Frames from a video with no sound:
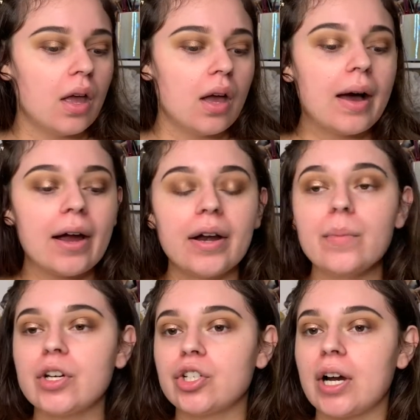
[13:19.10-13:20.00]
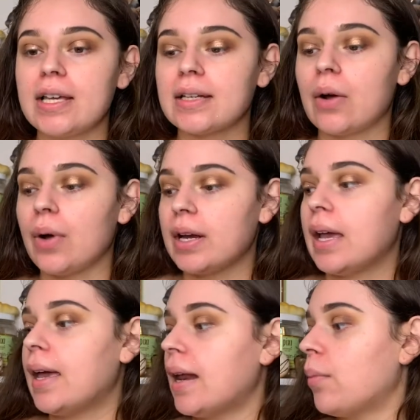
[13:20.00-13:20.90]
I already moisturized. I went
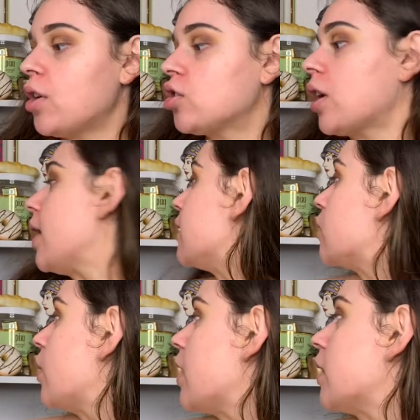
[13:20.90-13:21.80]
in and moisturized with